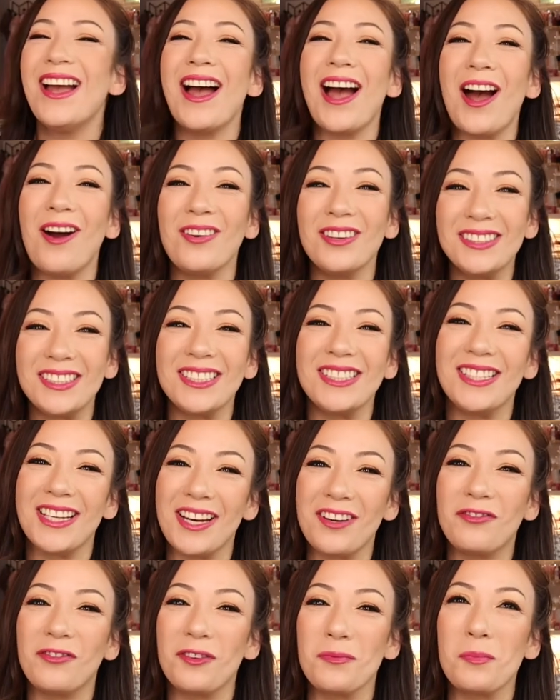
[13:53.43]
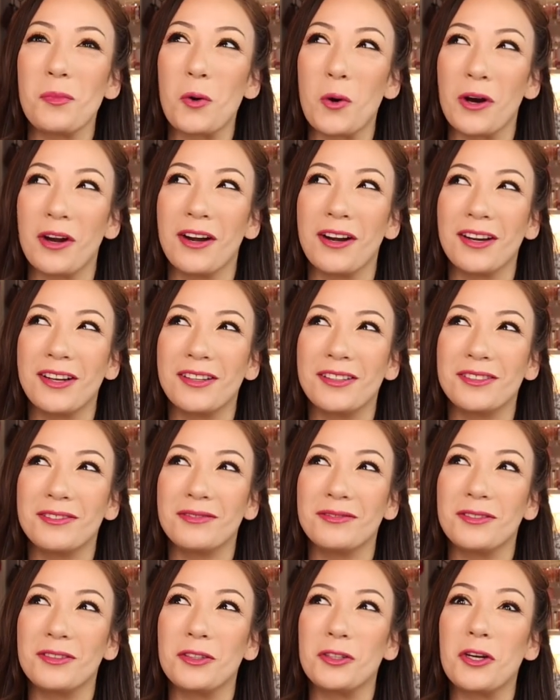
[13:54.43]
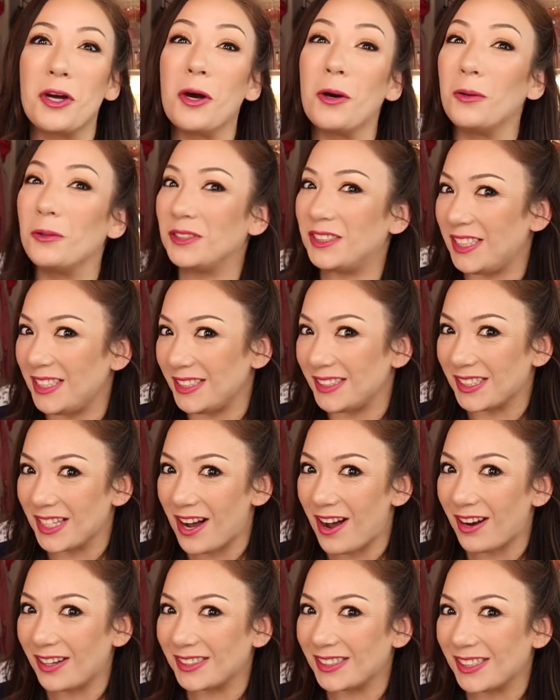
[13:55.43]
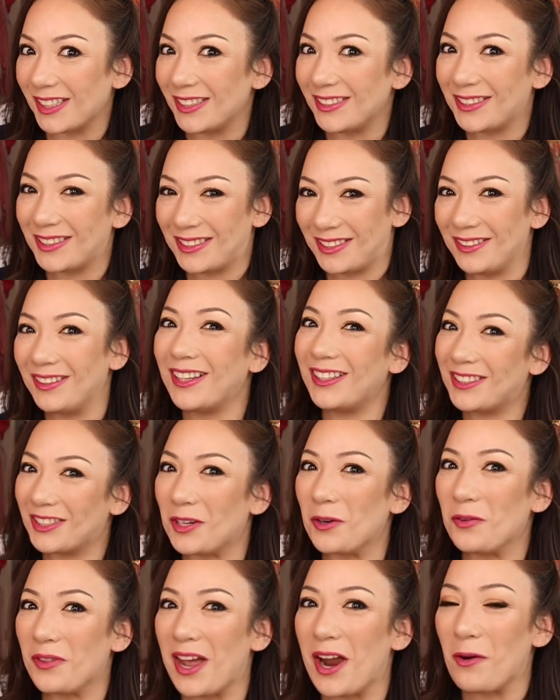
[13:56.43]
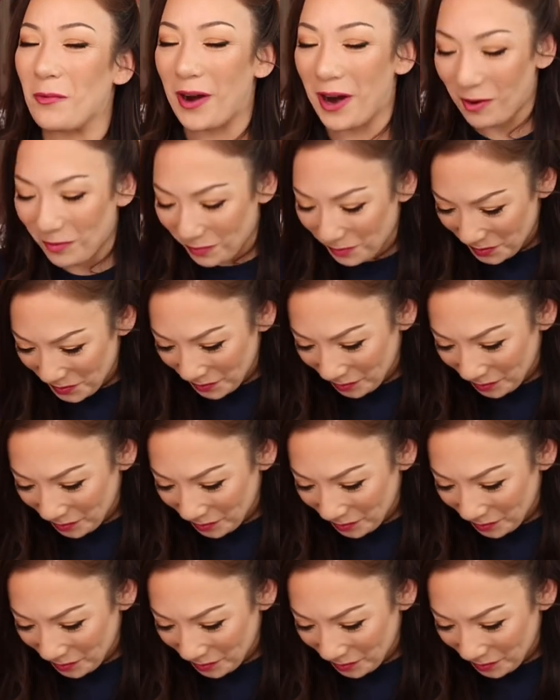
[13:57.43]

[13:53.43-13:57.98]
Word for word: I was in need for more cozy socks. Let's let's go that route.